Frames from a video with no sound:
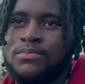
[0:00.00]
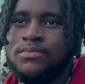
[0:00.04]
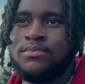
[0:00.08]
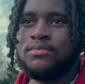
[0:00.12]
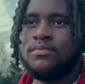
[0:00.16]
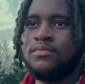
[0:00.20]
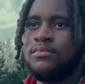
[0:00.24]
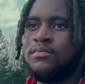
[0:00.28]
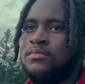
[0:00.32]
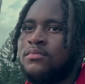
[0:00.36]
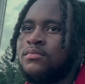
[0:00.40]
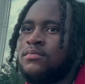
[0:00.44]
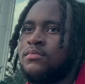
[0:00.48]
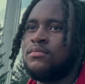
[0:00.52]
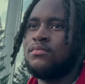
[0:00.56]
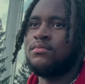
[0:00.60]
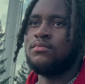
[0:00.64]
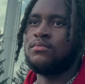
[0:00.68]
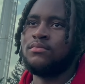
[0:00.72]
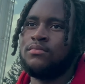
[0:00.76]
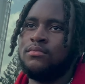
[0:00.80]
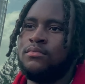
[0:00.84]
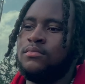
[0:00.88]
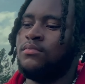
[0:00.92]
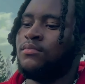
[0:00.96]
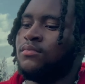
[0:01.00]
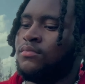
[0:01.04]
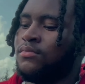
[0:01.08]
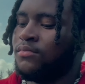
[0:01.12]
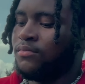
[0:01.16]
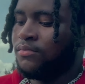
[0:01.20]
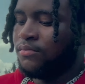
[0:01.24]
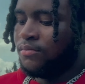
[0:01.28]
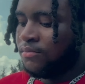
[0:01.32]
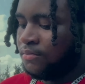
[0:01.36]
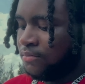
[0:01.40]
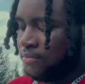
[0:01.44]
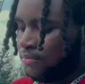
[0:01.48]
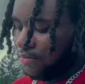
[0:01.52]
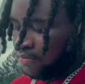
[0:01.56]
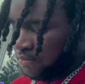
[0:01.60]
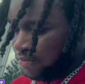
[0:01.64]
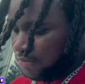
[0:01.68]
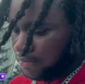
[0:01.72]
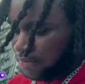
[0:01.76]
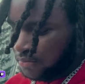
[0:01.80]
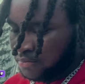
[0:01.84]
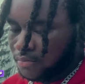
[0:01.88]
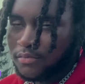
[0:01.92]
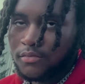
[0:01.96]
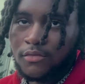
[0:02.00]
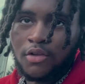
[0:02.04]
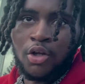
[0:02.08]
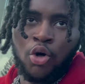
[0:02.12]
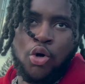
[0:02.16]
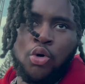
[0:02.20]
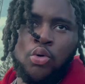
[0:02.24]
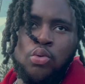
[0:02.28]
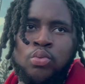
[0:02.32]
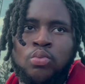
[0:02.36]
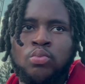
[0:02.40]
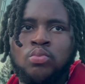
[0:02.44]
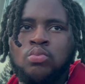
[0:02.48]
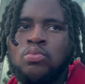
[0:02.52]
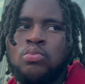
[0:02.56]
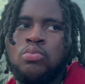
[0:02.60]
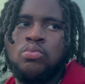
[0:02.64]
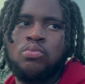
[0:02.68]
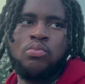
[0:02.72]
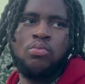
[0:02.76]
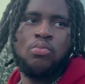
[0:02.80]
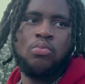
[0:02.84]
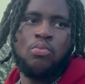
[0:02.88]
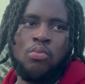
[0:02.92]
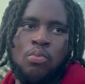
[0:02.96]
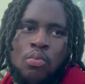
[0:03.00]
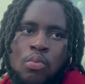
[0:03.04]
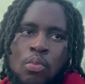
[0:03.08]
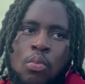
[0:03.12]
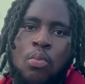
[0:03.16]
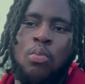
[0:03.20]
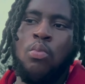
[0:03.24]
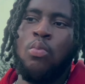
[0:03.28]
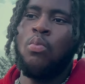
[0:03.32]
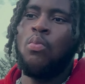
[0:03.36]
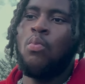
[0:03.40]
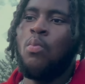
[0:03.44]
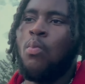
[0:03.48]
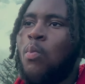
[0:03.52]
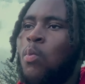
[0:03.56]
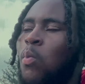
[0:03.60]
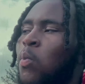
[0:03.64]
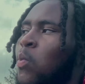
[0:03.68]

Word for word: like, the rule. The, the phone rule.